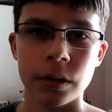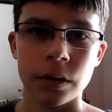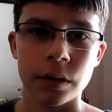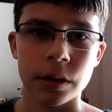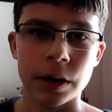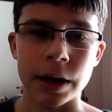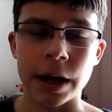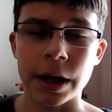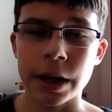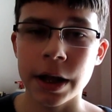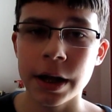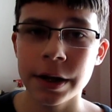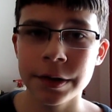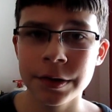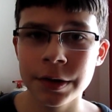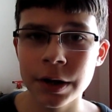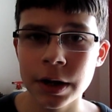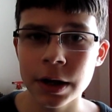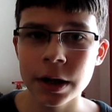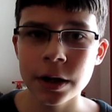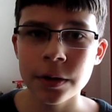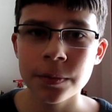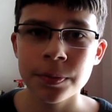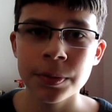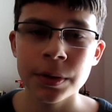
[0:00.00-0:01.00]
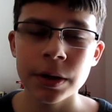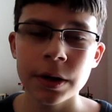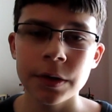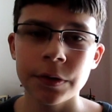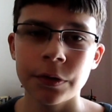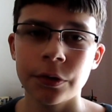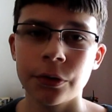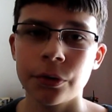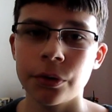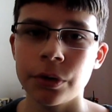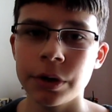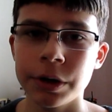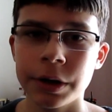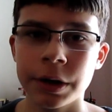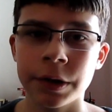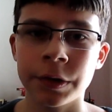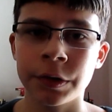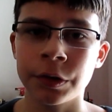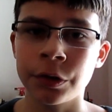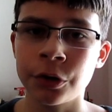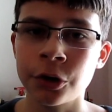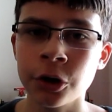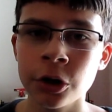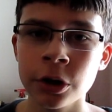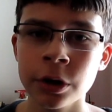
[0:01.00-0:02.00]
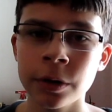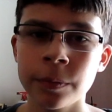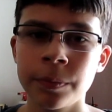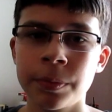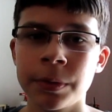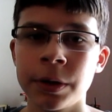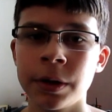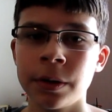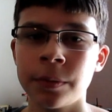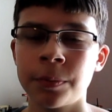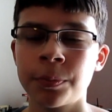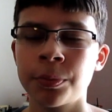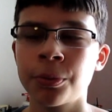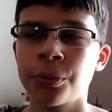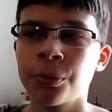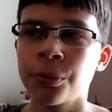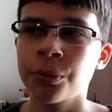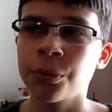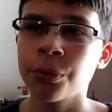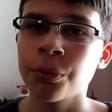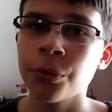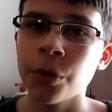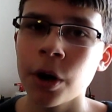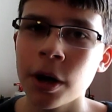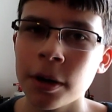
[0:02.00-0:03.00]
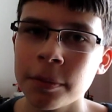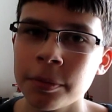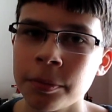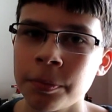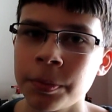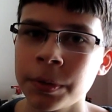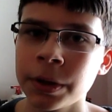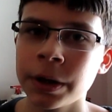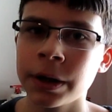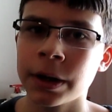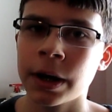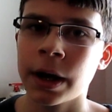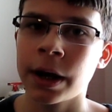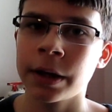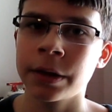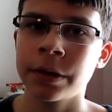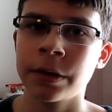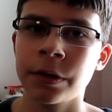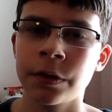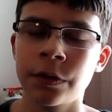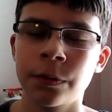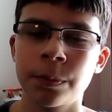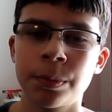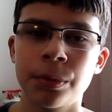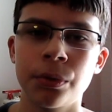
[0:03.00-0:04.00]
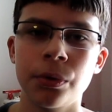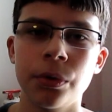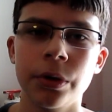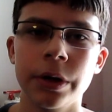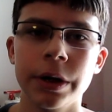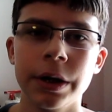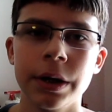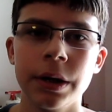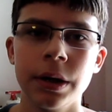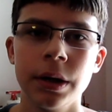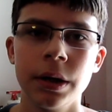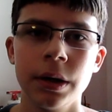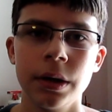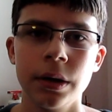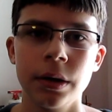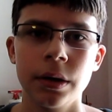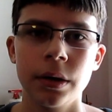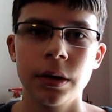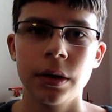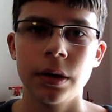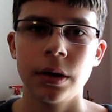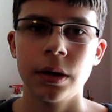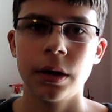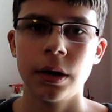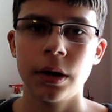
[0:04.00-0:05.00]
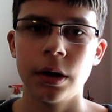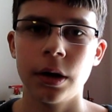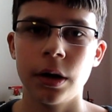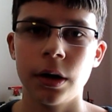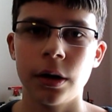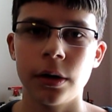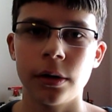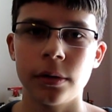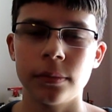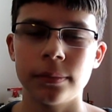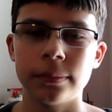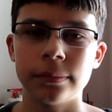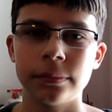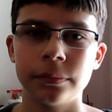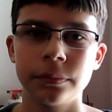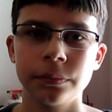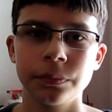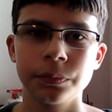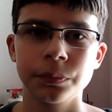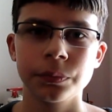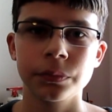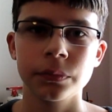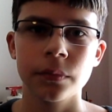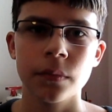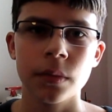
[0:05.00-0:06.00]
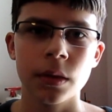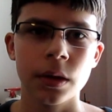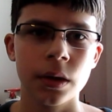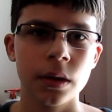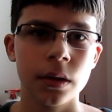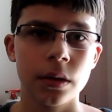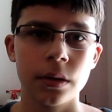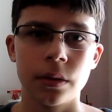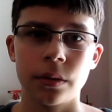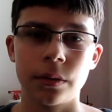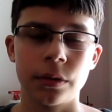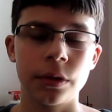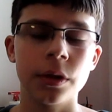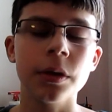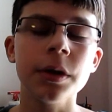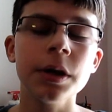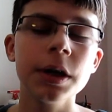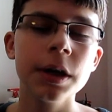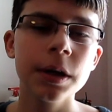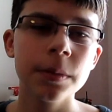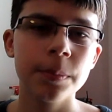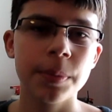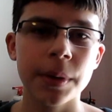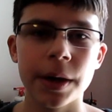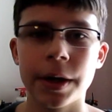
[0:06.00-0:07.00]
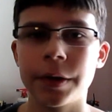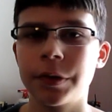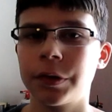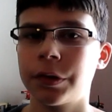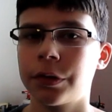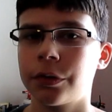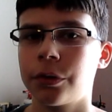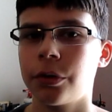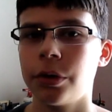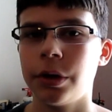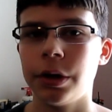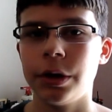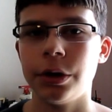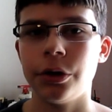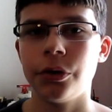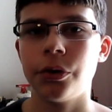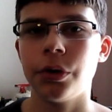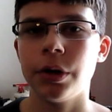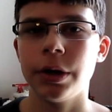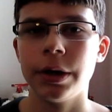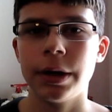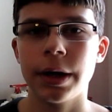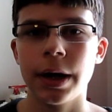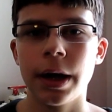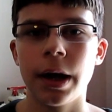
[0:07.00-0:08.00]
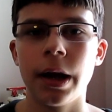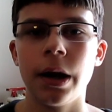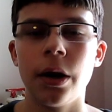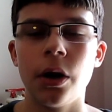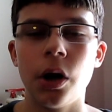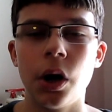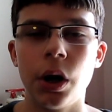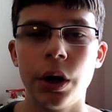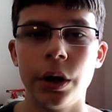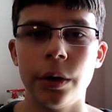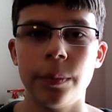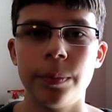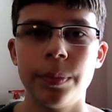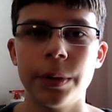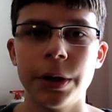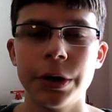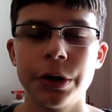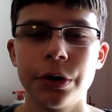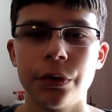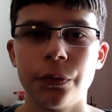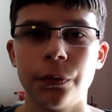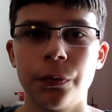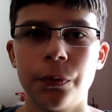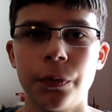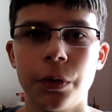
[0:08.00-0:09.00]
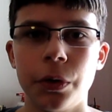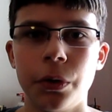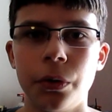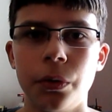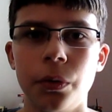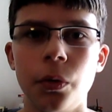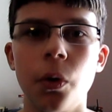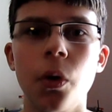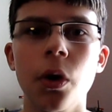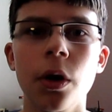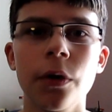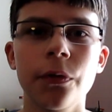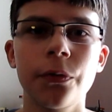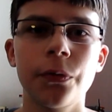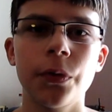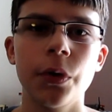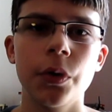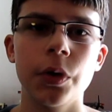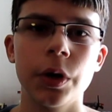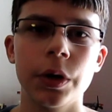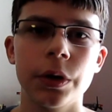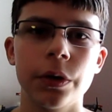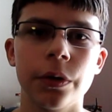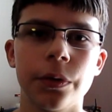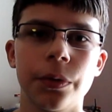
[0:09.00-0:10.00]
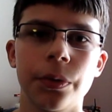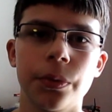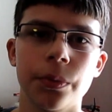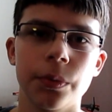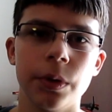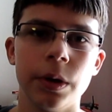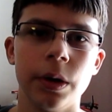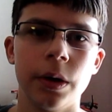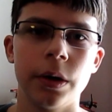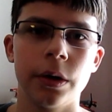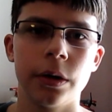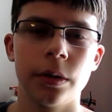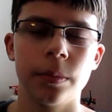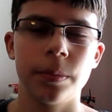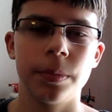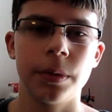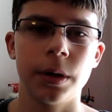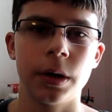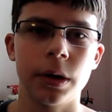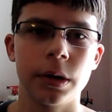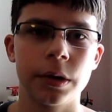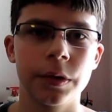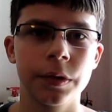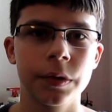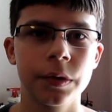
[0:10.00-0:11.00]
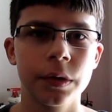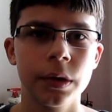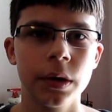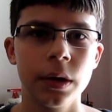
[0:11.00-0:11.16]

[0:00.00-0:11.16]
Now that 1080p screen is gonna be probably at this point the best screen you can get on a budget phone or a phone under 300 bucks.